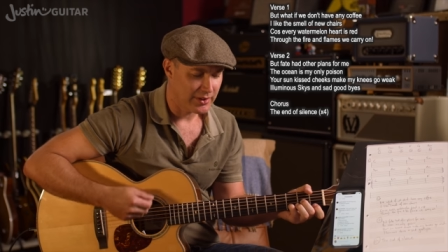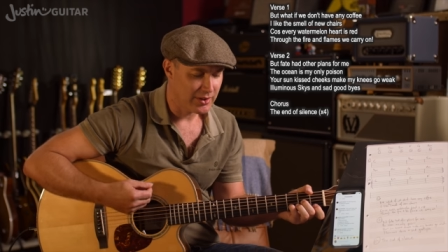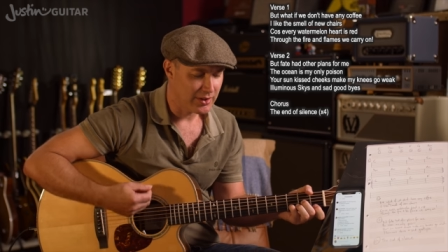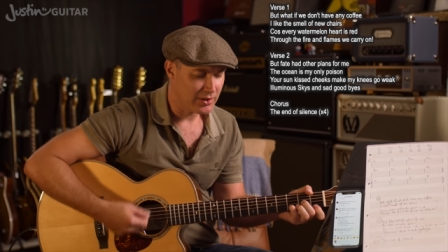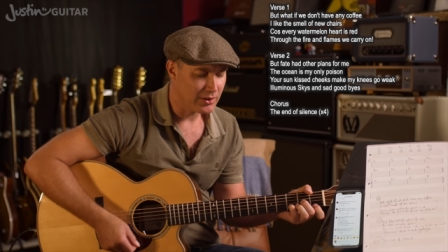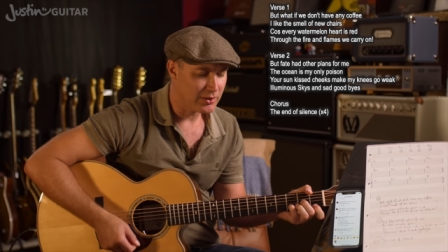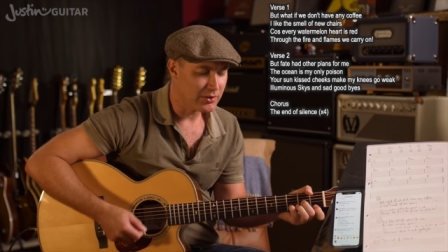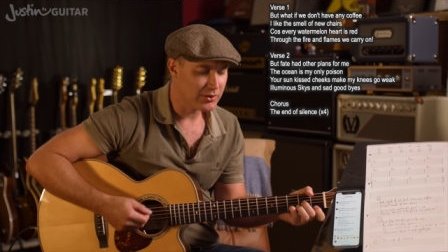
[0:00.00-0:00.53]

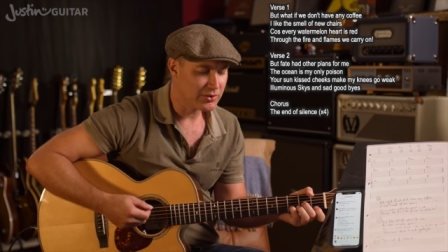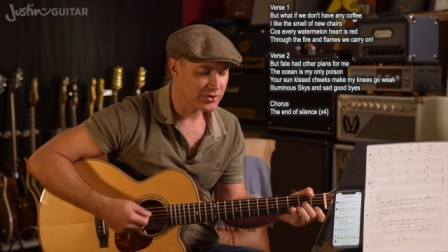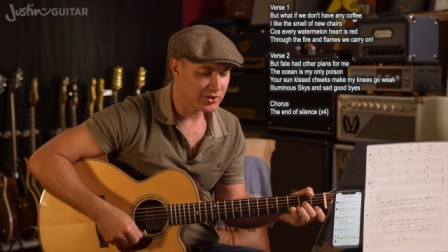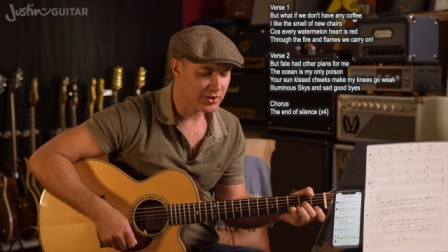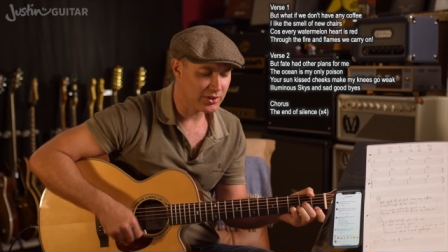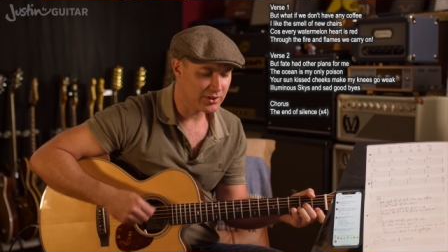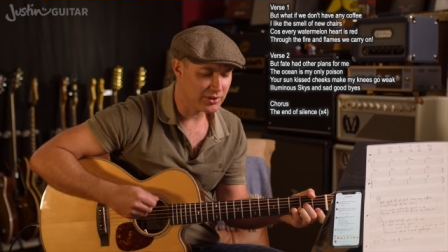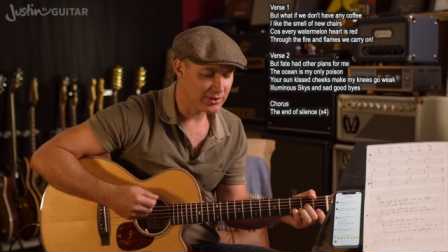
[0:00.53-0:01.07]
The
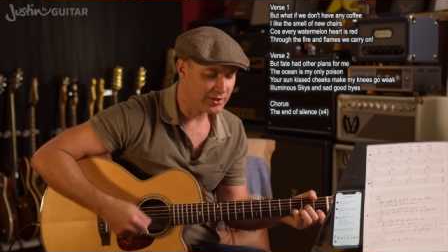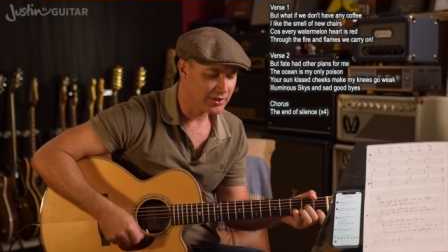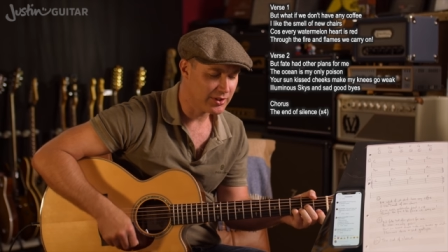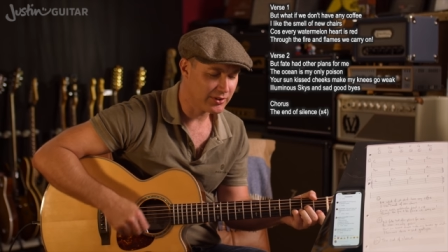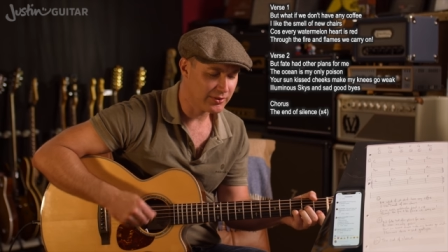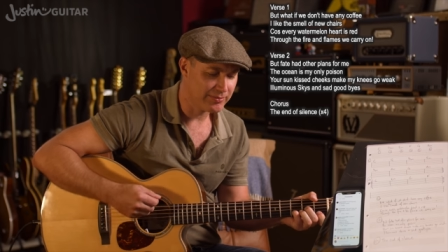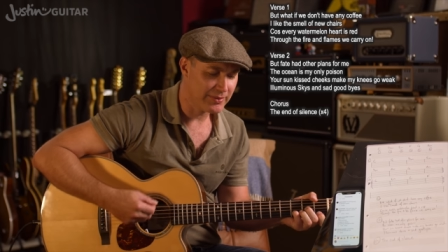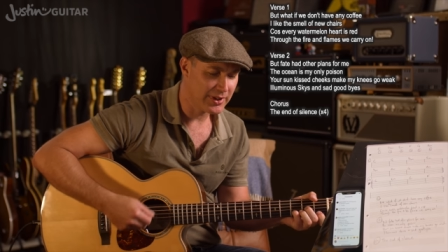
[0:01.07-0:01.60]
ocean
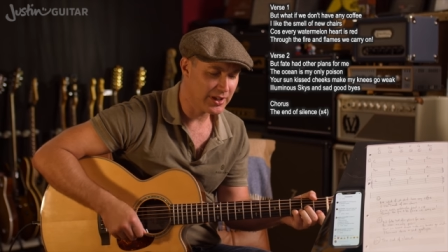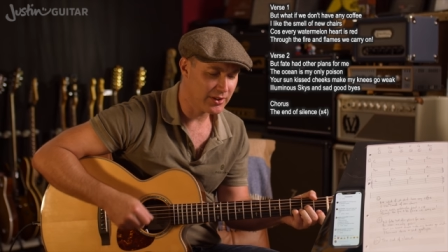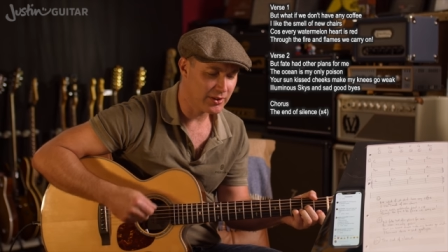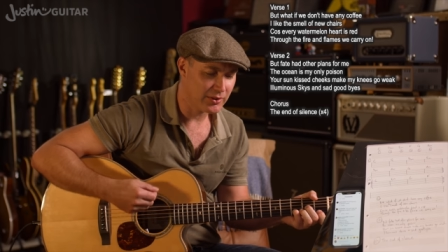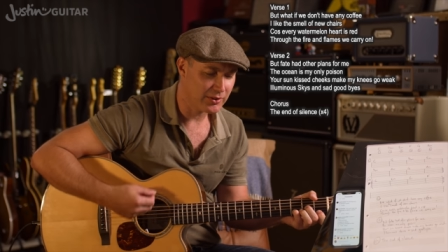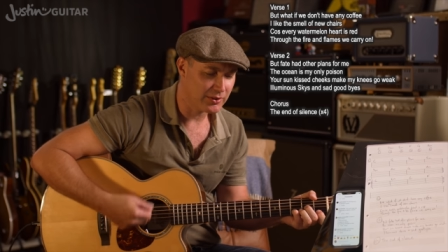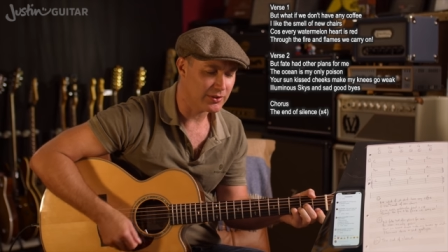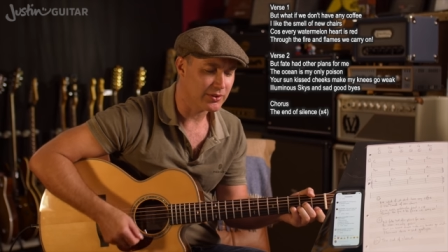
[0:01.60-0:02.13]
is my
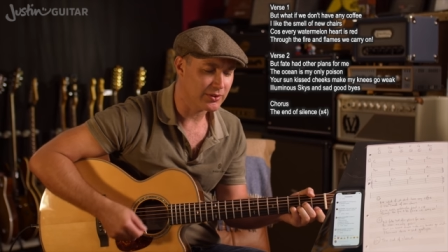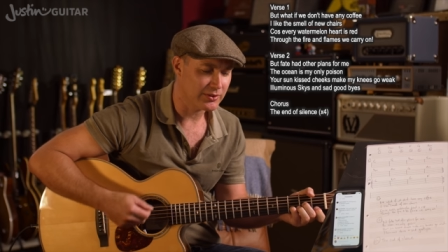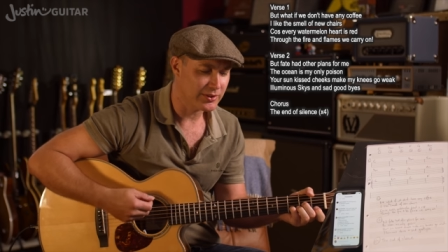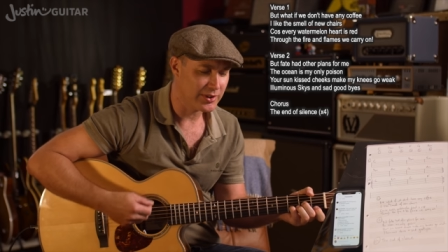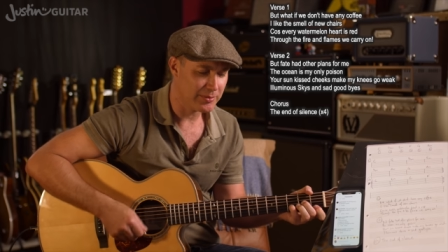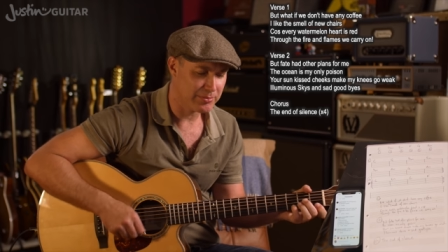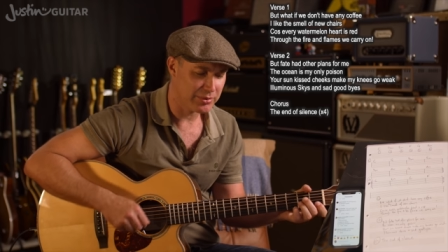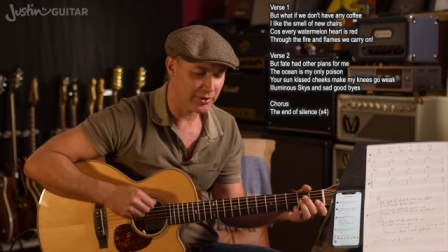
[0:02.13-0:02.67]
only